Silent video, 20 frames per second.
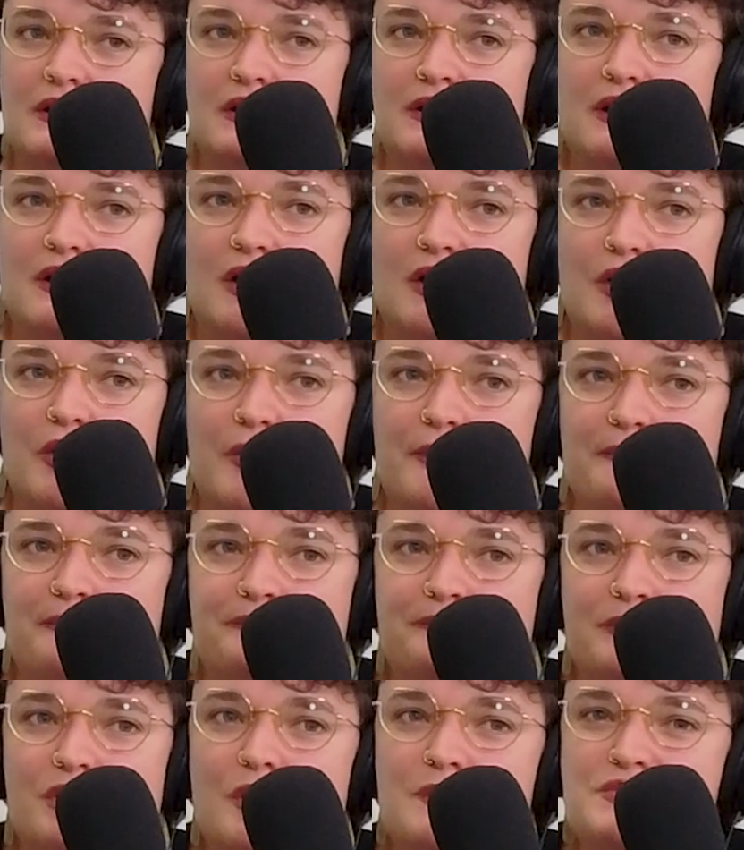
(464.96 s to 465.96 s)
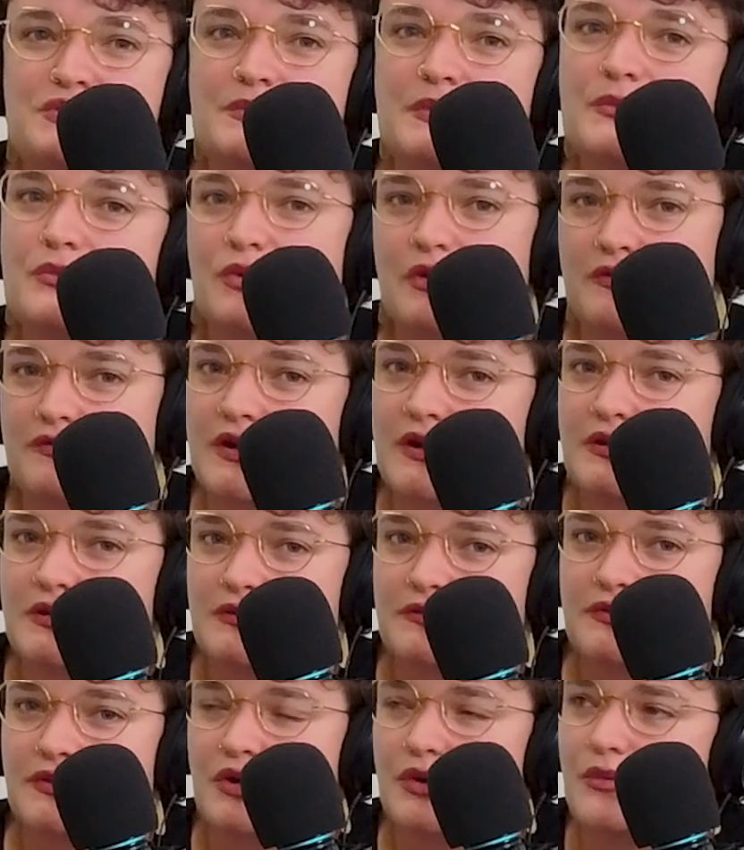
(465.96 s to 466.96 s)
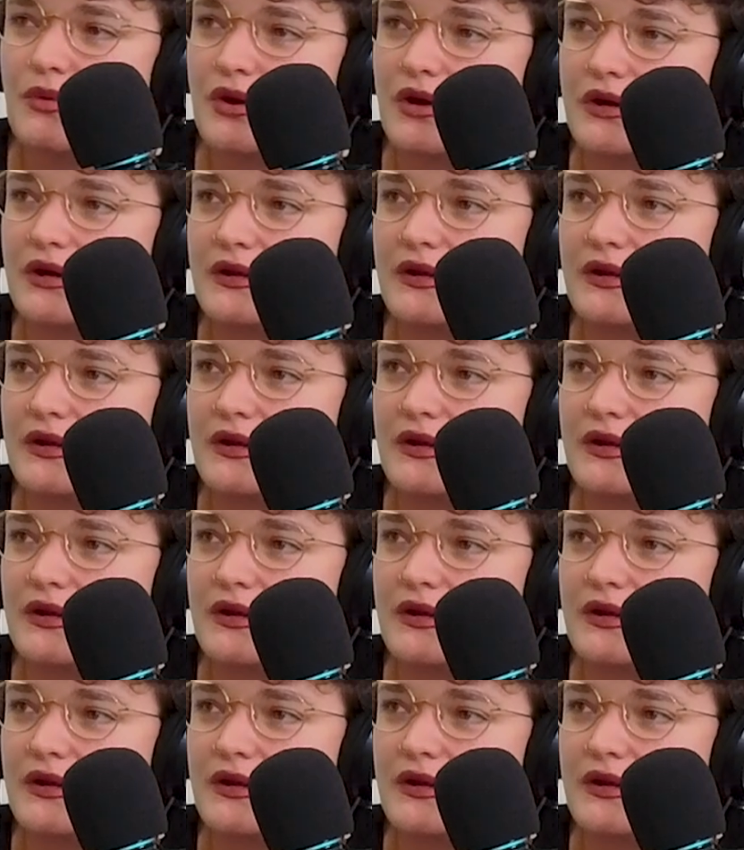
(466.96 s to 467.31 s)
helps you be more effective in your work.